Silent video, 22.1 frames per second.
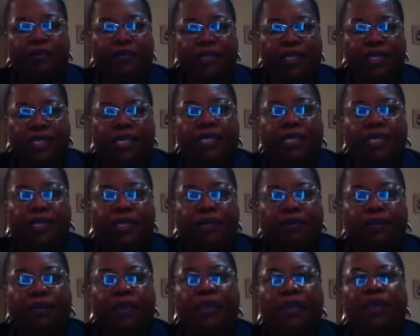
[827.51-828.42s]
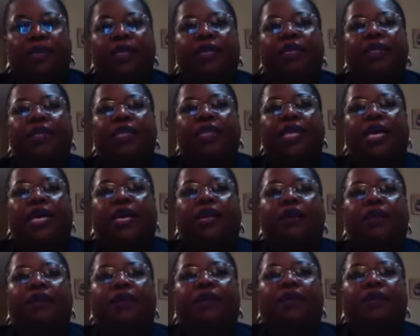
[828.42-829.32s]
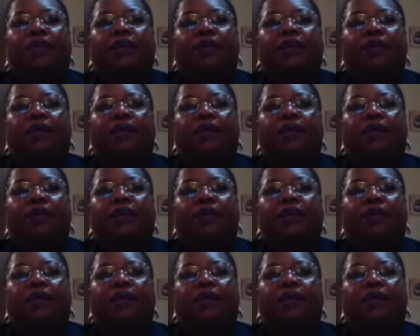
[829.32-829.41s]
of system that